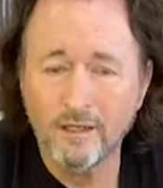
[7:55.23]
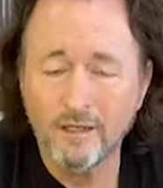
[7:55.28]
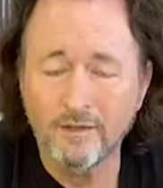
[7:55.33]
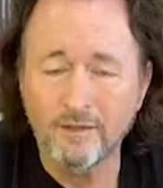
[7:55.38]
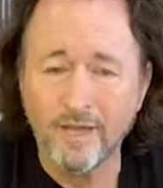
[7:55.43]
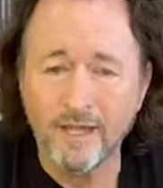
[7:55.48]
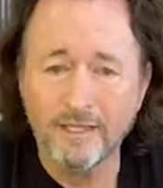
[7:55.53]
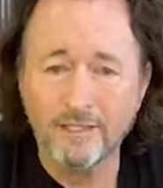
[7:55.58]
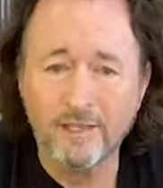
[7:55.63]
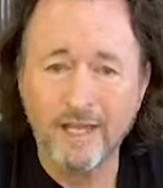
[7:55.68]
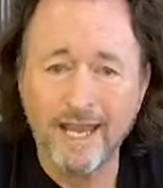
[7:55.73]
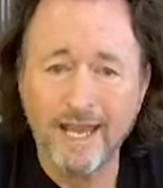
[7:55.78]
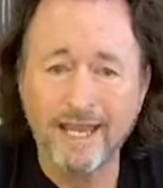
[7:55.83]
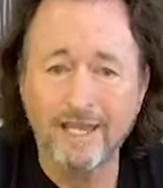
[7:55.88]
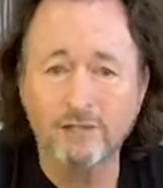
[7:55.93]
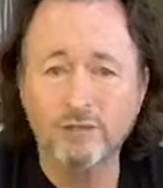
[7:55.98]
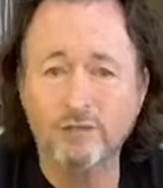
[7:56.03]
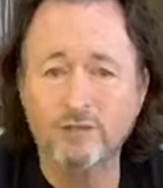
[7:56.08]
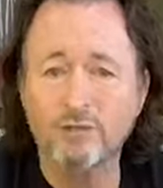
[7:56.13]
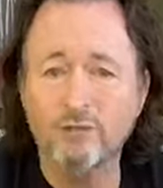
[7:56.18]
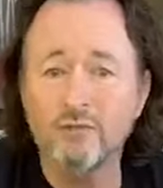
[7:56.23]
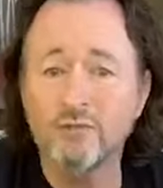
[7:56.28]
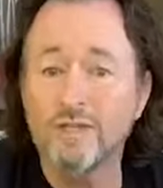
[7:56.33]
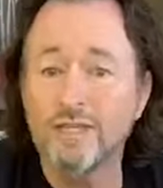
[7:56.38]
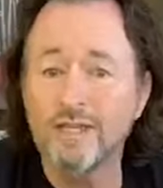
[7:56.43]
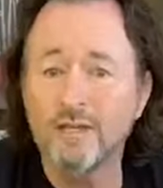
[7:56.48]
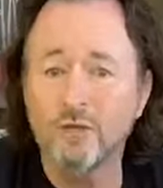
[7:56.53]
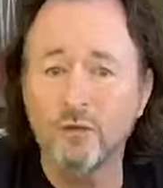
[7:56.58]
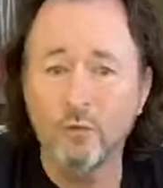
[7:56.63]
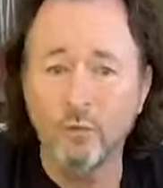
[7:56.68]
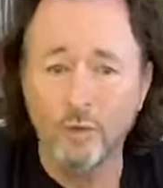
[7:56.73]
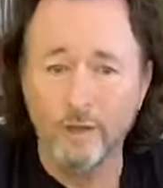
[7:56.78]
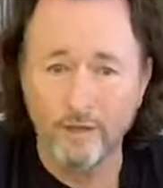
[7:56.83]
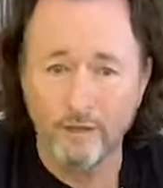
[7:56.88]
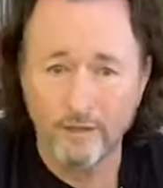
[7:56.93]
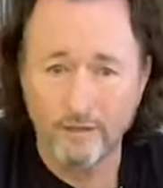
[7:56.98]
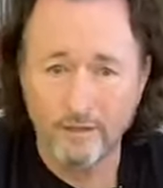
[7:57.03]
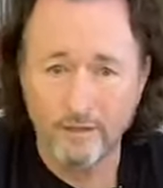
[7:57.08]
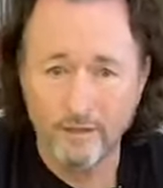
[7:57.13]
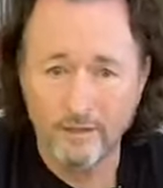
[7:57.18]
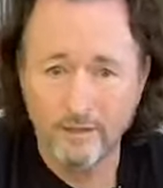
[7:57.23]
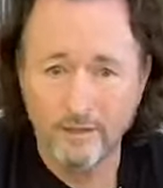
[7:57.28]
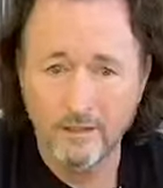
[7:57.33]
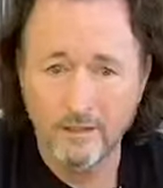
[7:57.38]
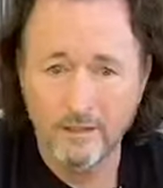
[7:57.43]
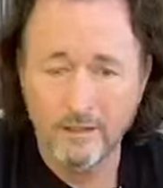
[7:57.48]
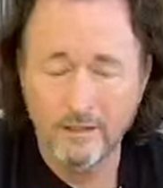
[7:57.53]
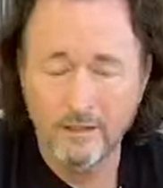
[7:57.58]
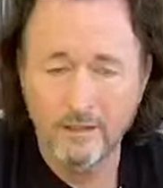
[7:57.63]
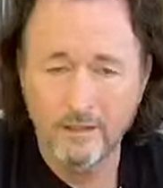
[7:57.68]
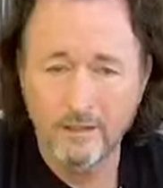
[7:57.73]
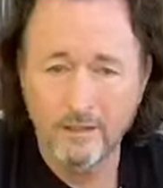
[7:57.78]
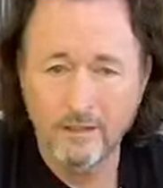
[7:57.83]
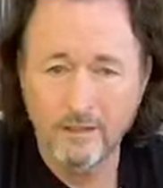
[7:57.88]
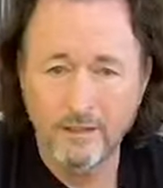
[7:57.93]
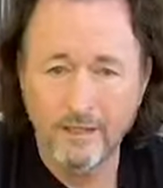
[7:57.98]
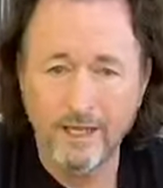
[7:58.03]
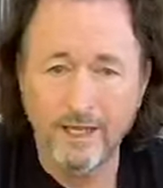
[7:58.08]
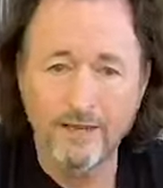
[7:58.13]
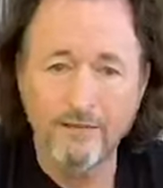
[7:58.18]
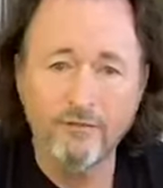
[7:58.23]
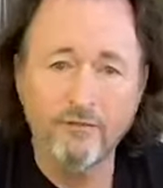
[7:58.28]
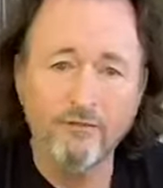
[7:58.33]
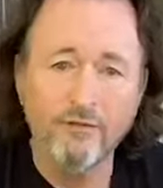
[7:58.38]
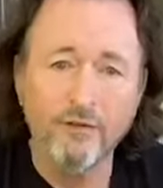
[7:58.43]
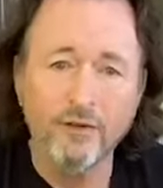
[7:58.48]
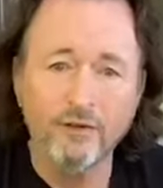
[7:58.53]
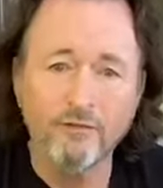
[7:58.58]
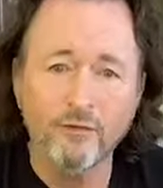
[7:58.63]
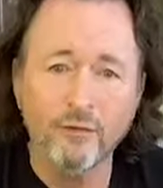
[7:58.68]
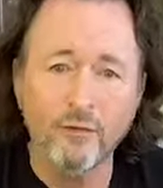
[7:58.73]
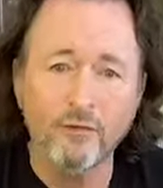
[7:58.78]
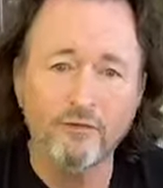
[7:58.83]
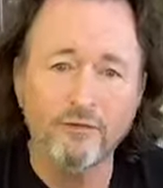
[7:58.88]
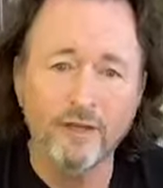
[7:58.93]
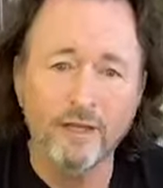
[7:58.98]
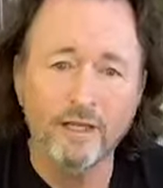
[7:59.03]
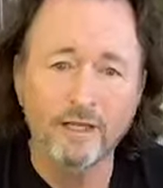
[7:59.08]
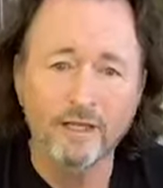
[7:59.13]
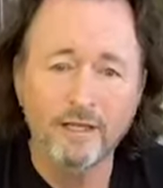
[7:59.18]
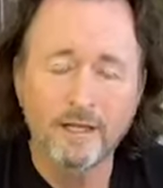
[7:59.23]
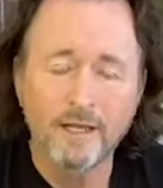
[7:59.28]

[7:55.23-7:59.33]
that it has to deal with a fearful event.